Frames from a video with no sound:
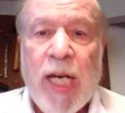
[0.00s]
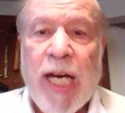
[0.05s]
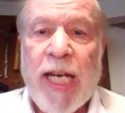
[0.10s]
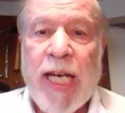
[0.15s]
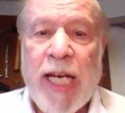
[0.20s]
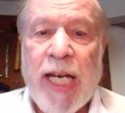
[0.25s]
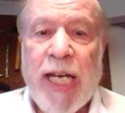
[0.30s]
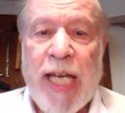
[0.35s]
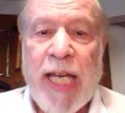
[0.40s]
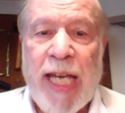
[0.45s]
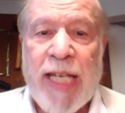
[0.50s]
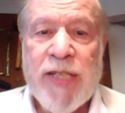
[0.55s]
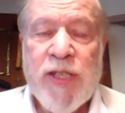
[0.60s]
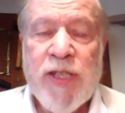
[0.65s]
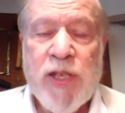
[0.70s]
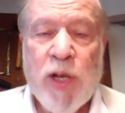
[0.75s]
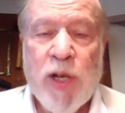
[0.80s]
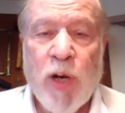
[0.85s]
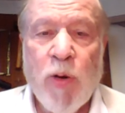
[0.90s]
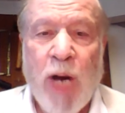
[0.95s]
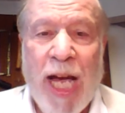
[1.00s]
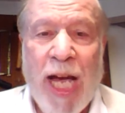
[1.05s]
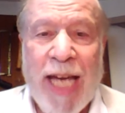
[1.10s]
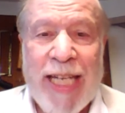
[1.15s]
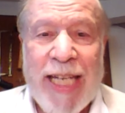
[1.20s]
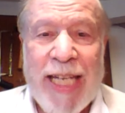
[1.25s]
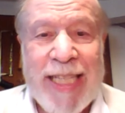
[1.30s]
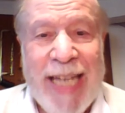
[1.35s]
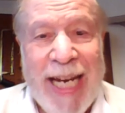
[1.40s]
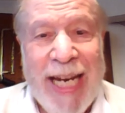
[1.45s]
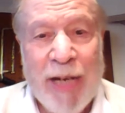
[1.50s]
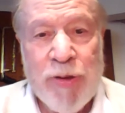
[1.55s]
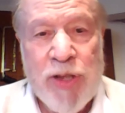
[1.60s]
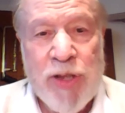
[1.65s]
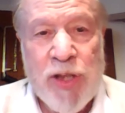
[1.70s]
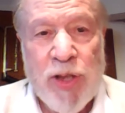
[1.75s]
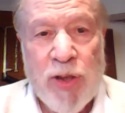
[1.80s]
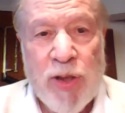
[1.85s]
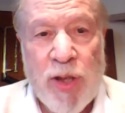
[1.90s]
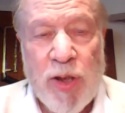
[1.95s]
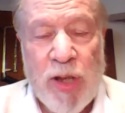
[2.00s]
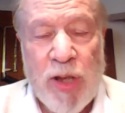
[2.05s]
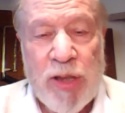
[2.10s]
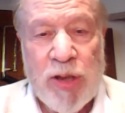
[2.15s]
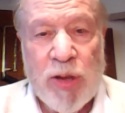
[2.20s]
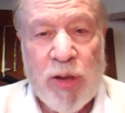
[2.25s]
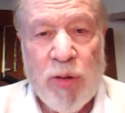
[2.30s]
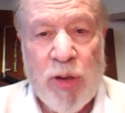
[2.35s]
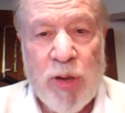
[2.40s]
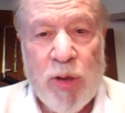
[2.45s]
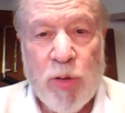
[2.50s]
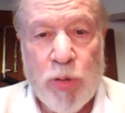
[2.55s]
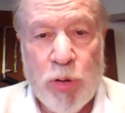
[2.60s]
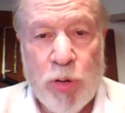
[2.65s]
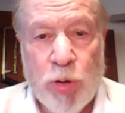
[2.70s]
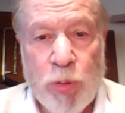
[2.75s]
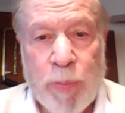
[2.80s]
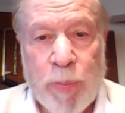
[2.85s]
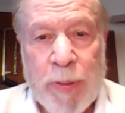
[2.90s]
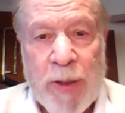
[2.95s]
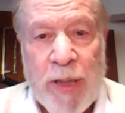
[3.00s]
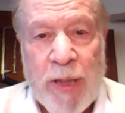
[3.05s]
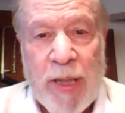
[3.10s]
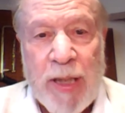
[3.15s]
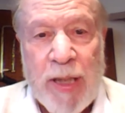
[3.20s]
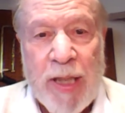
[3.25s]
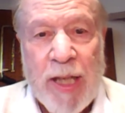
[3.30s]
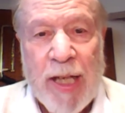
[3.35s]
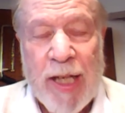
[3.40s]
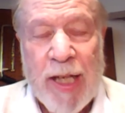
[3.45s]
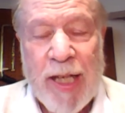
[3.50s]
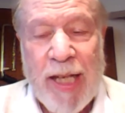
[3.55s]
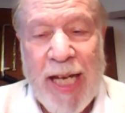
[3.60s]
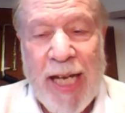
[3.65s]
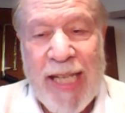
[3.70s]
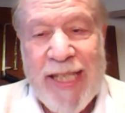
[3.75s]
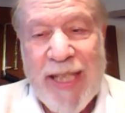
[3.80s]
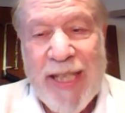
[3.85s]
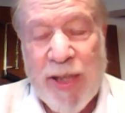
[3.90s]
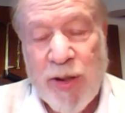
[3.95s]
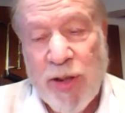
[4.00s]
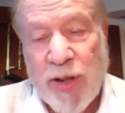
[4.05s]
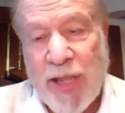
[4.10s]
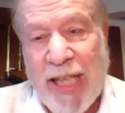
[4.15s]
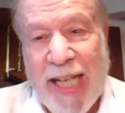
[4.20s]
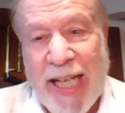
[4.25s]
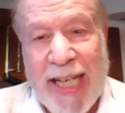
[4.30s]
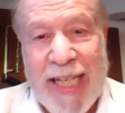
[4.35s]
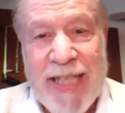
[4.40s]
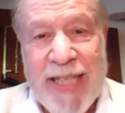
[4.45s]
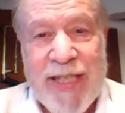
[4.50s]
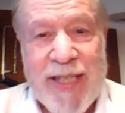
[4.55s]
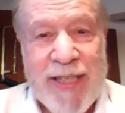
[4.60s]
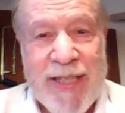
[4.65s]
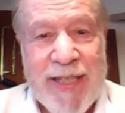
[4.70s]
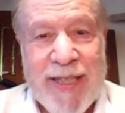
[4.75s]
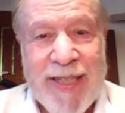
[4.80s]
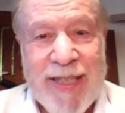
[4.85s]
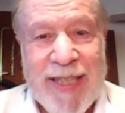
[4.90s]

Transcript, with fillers: Uh, and so I announced to the, to the group uh, I said, look, guys,